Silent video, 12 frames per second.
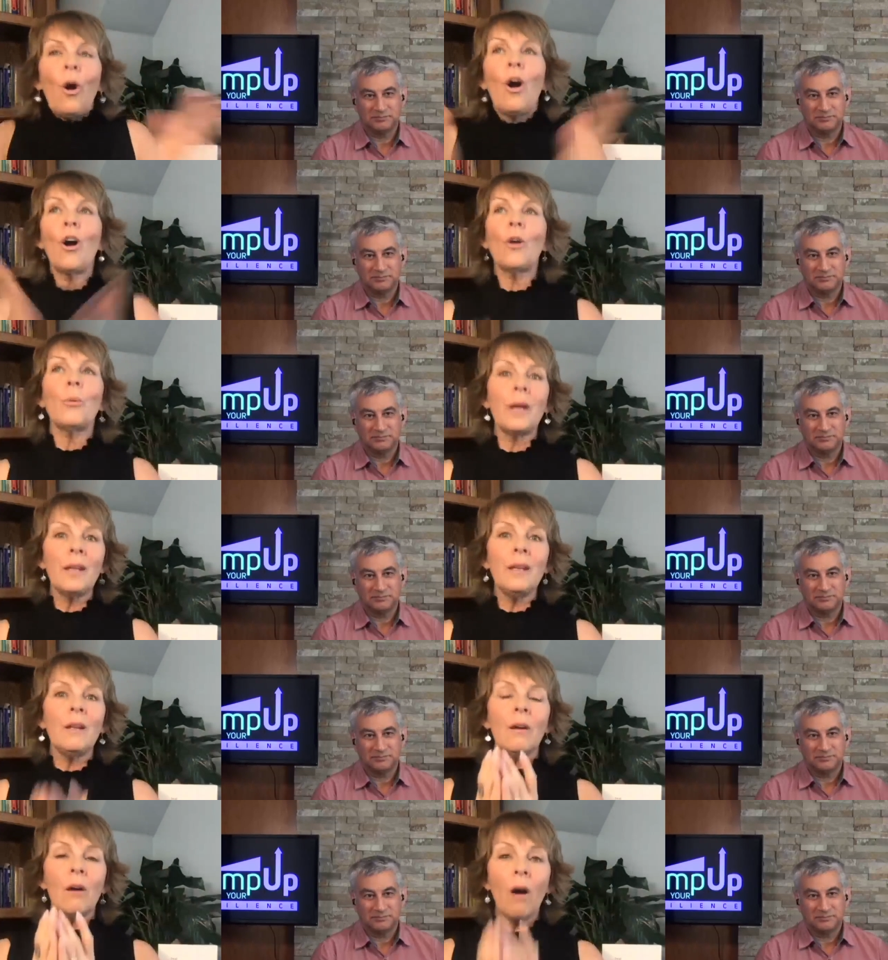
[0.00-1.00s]
Speaker 1: you already
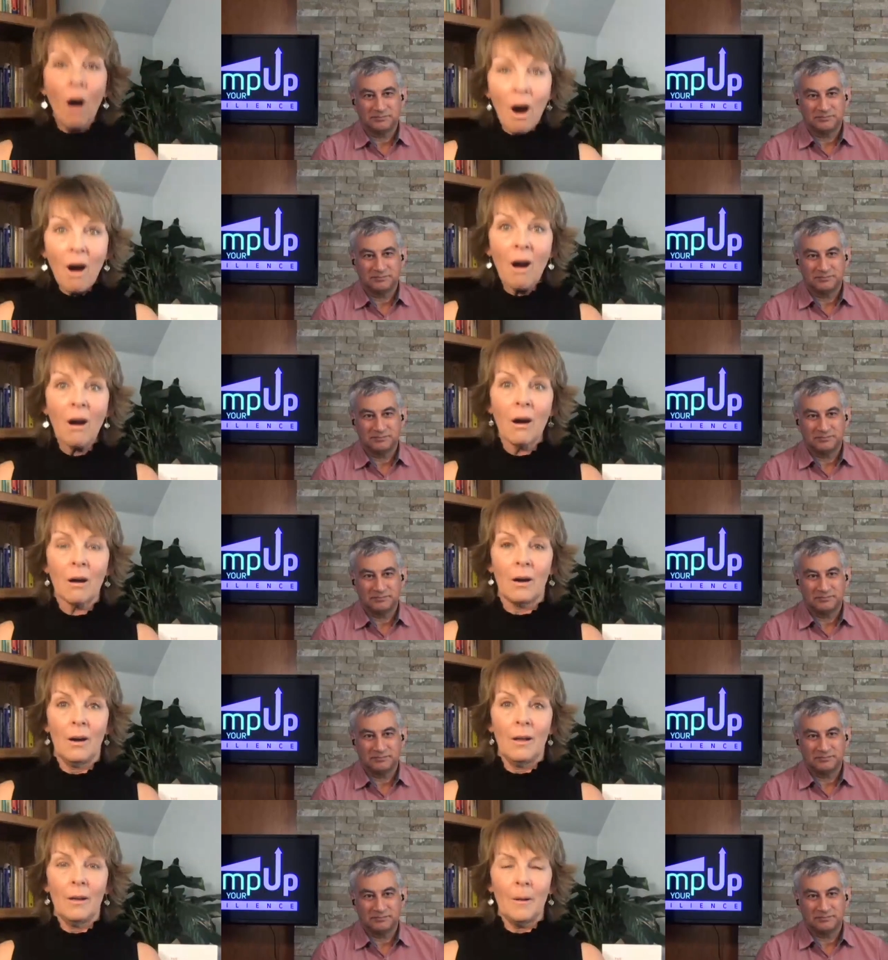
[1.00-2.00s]
are
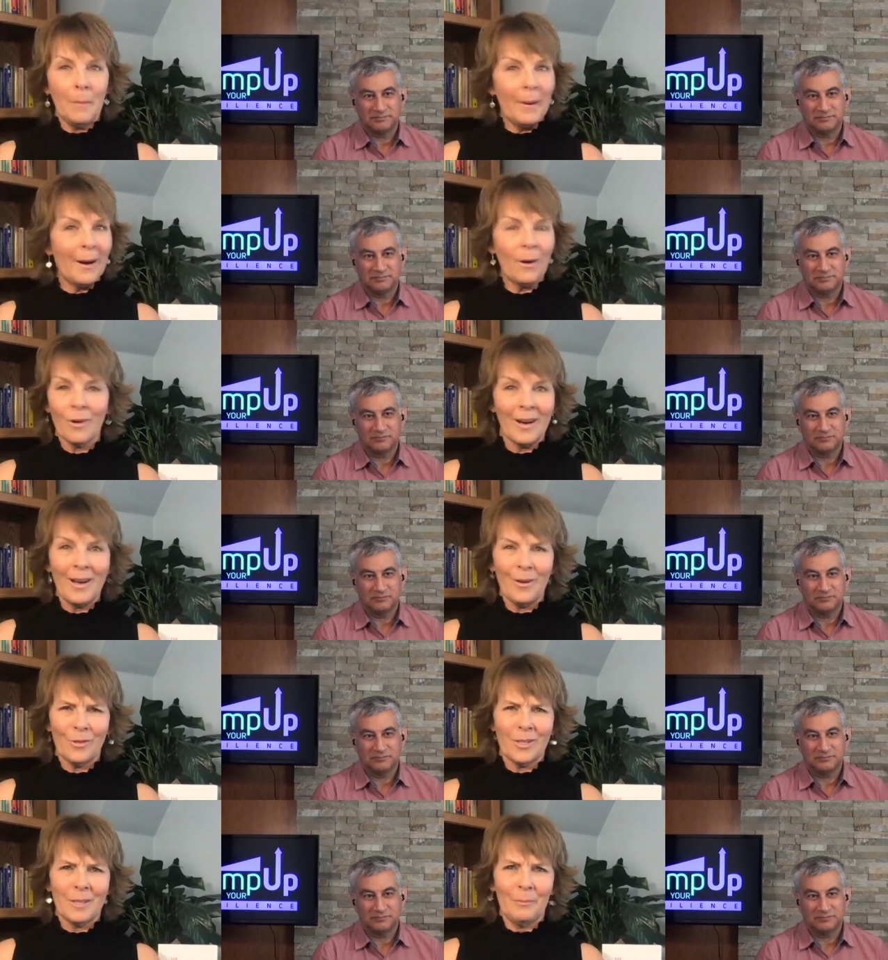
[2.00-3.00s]
a
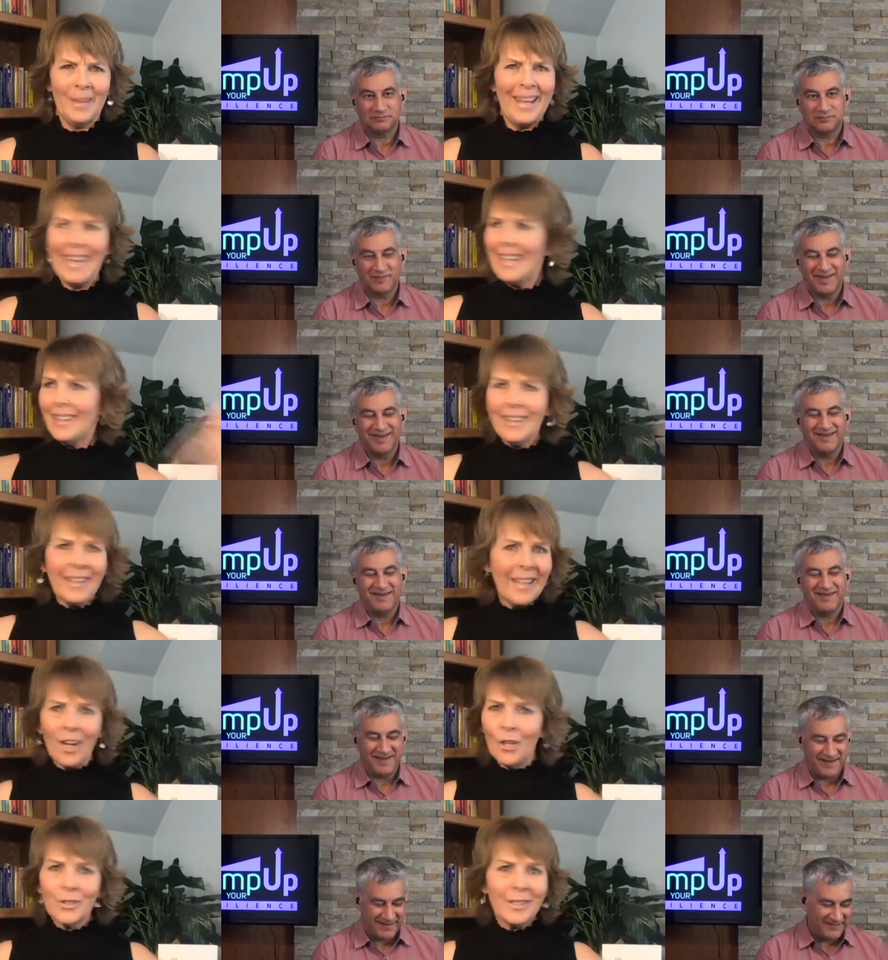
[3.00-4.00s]
powerhouse. Anything
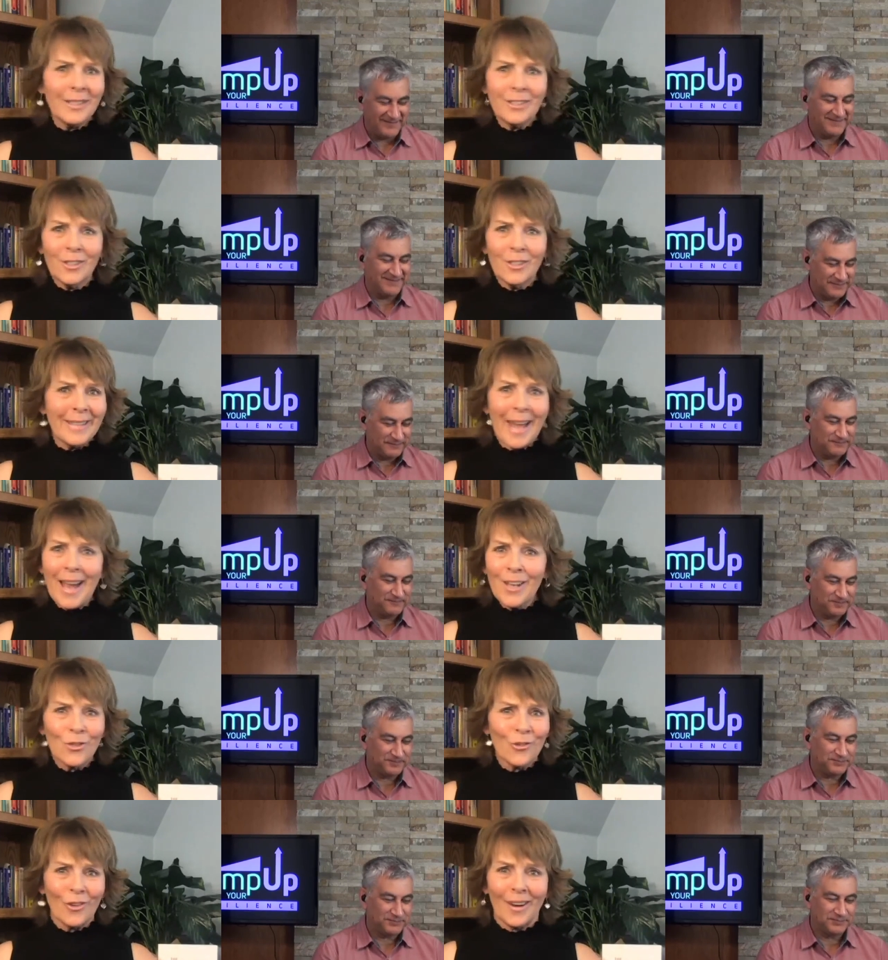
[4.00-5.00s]
else just
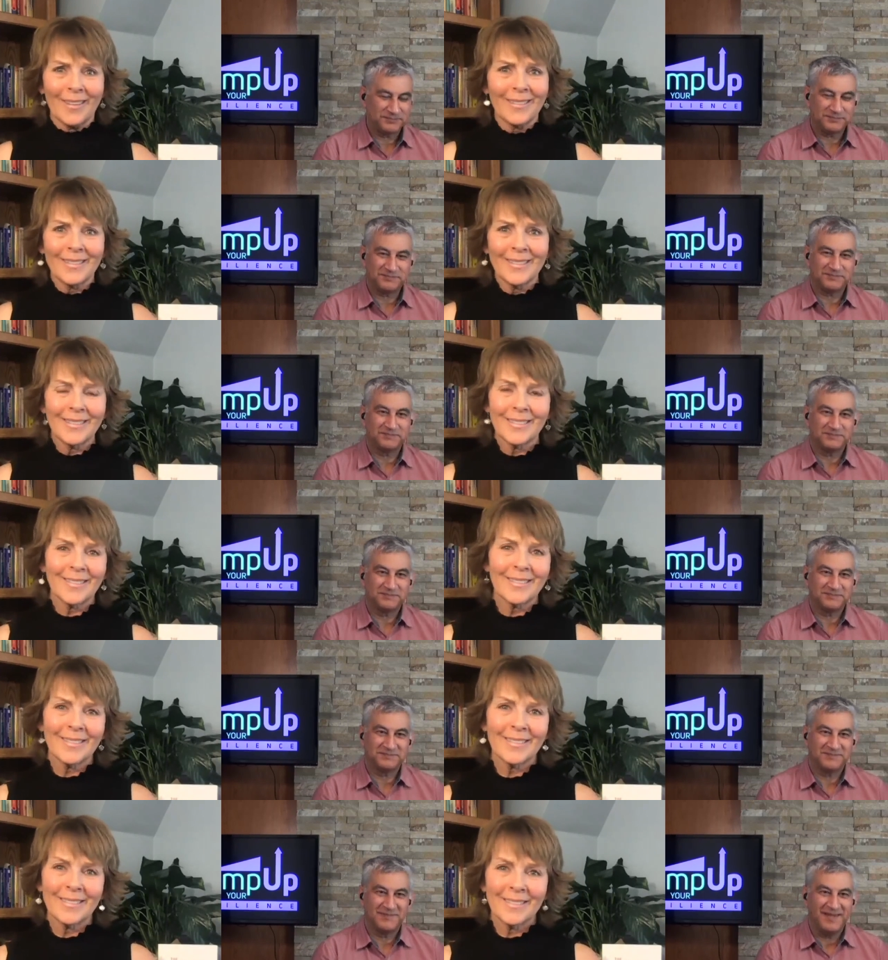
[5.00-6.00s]
extra.
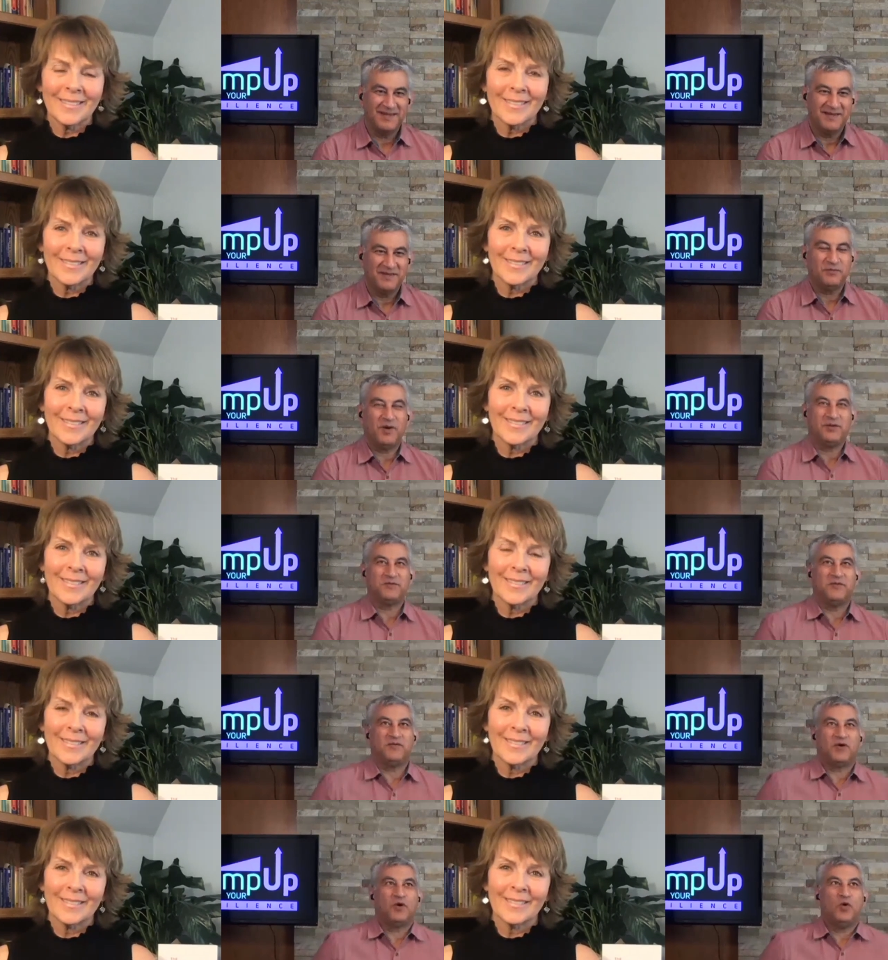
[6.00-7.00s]
Speaker 2: It reminds me of
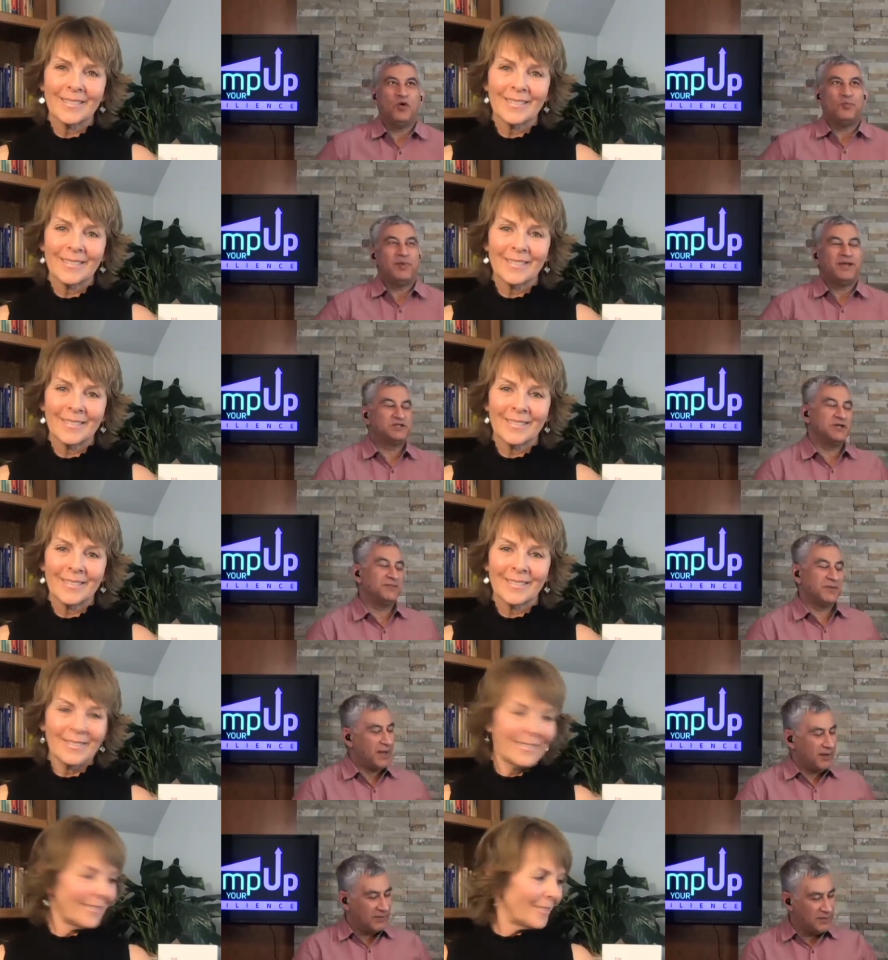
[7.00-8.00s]
a quote by Jim
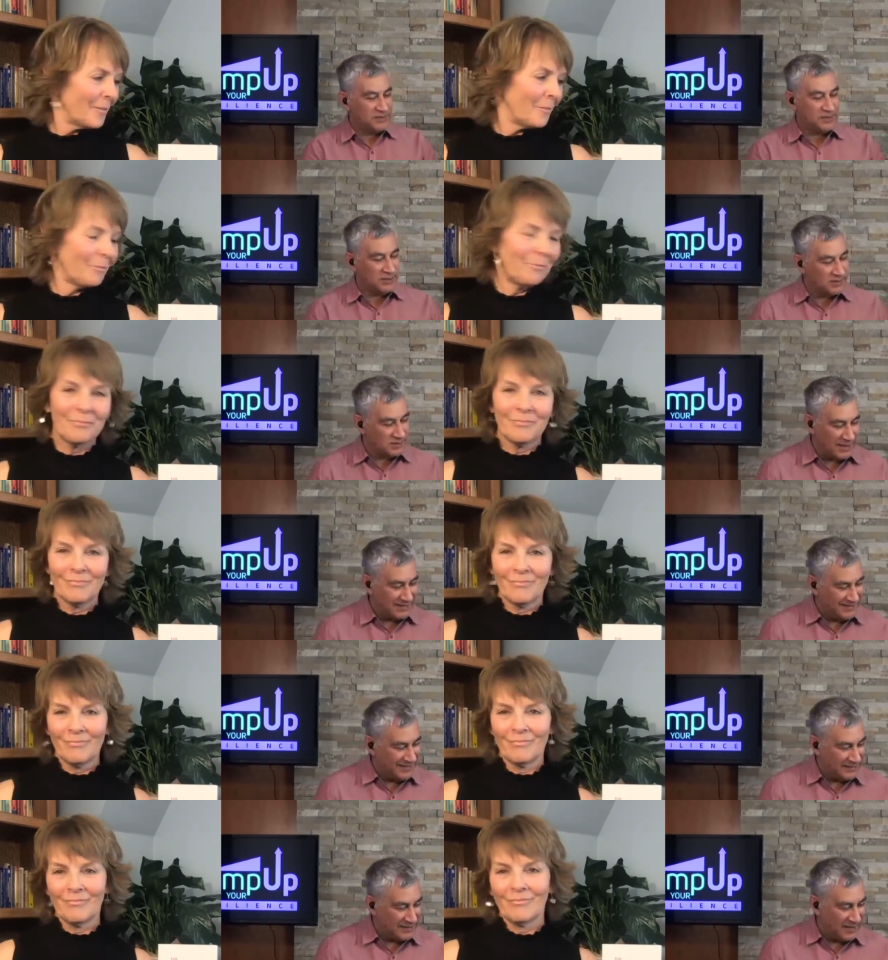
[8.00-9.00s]
Carrey says said
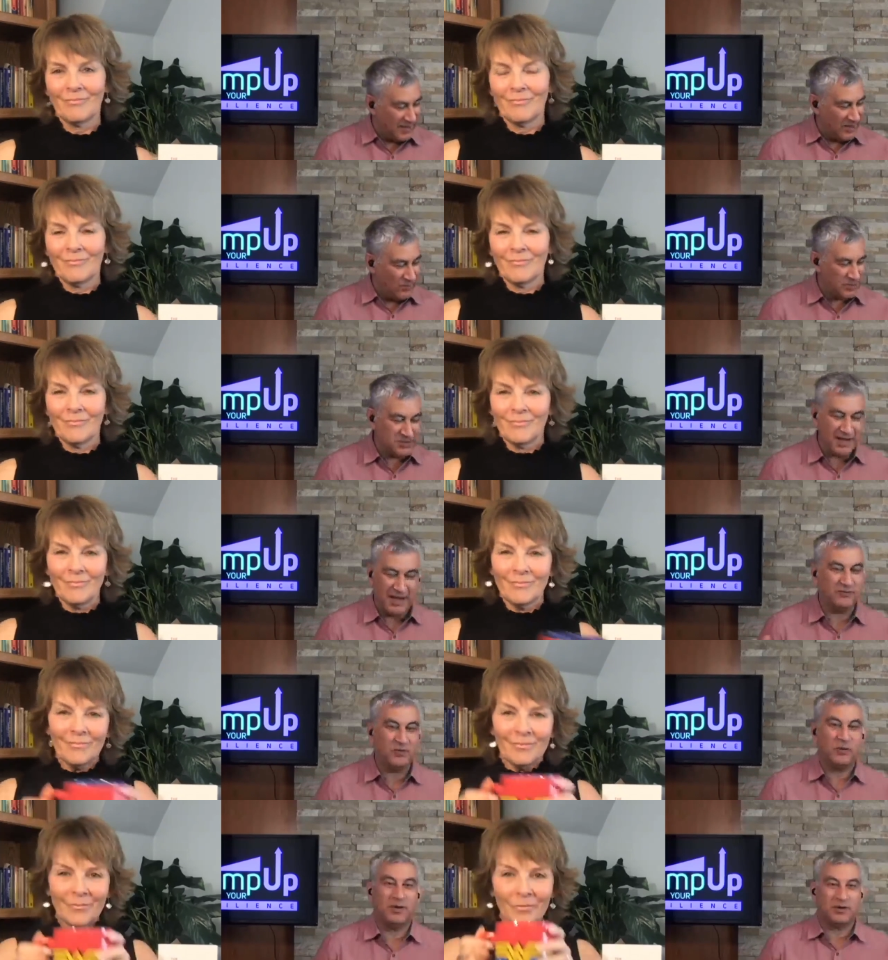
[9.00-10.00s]
that uh, I wish
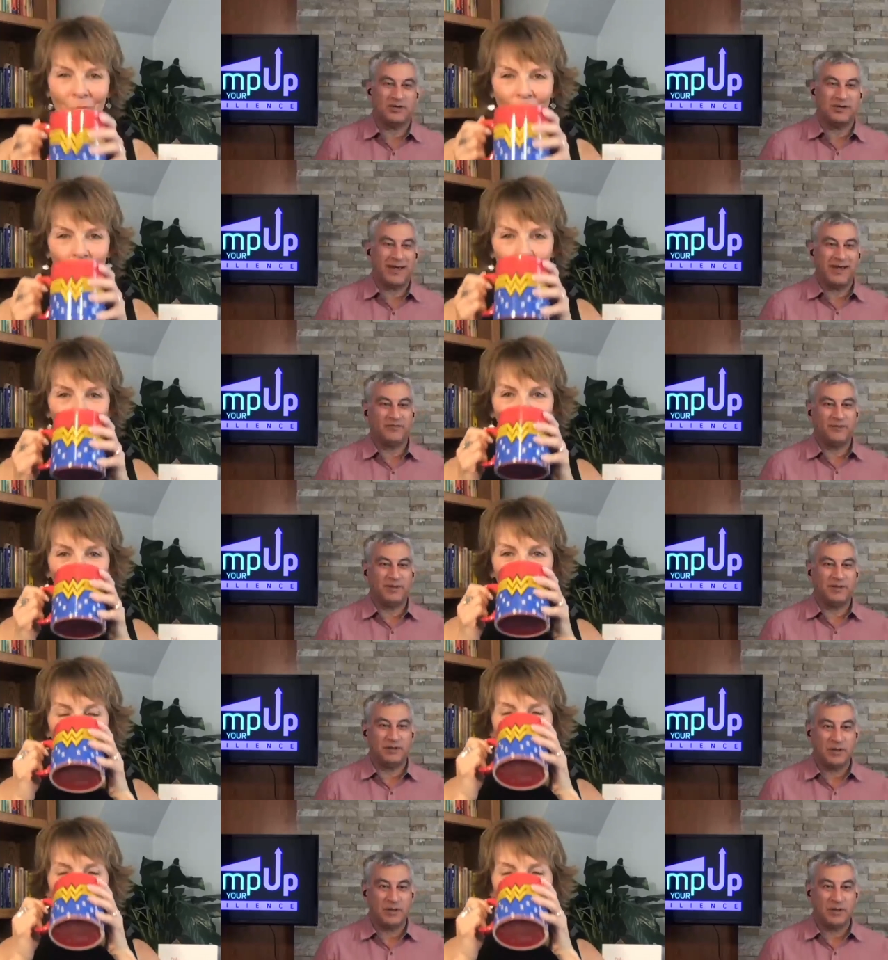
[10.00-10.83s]
everyone could have a million